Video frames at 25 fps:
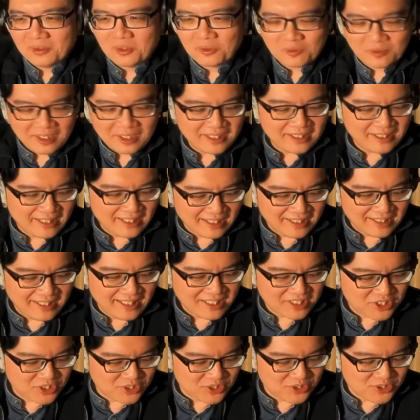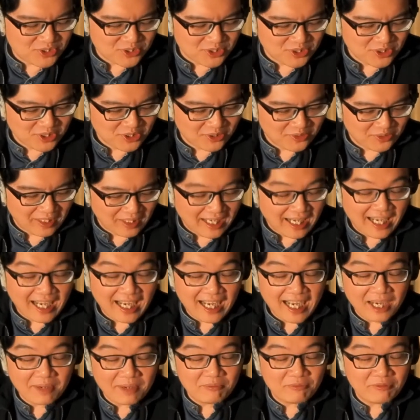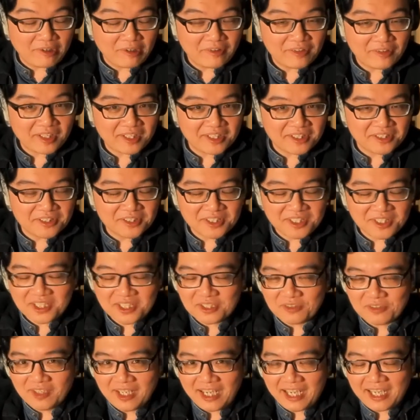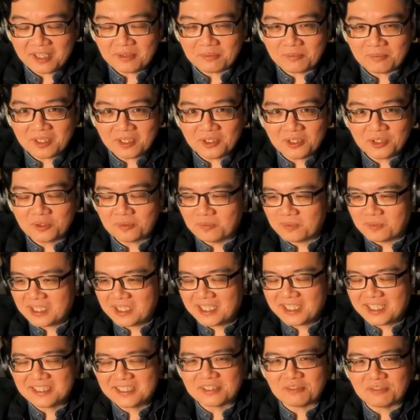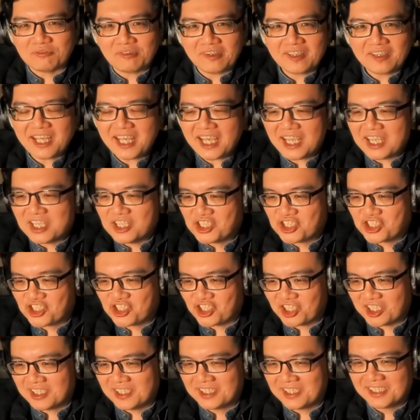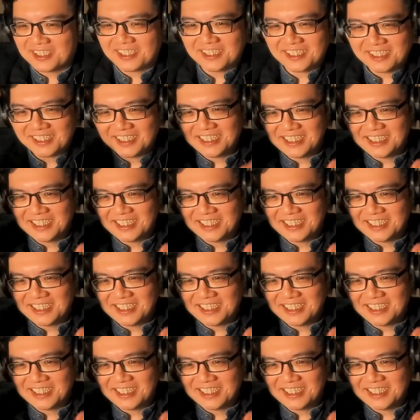okay, oh, that that's good to know. I, I'm very guilty of that. You know, being it's a very Asian